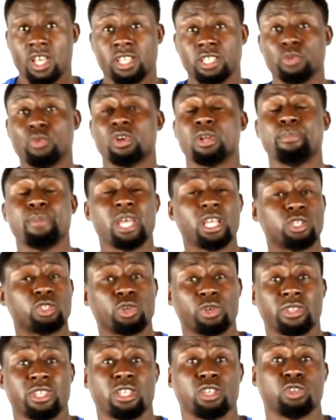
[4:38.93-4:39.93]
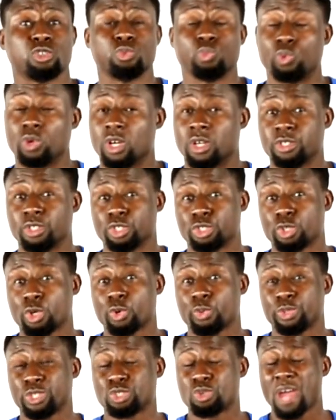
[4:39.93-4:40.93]
you want to make sure that your
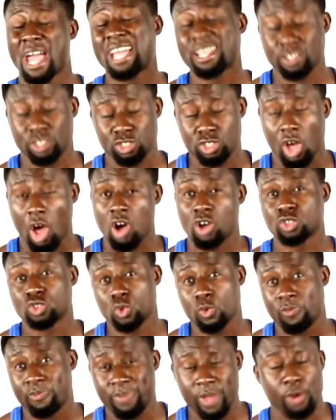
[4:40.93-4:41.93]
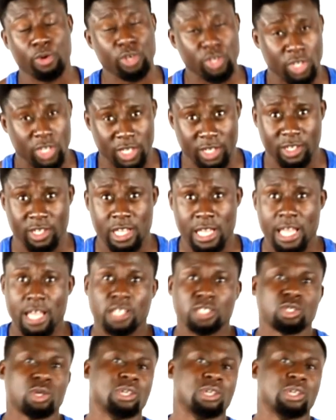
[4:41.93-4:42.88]
shoulder retractors are also very good. So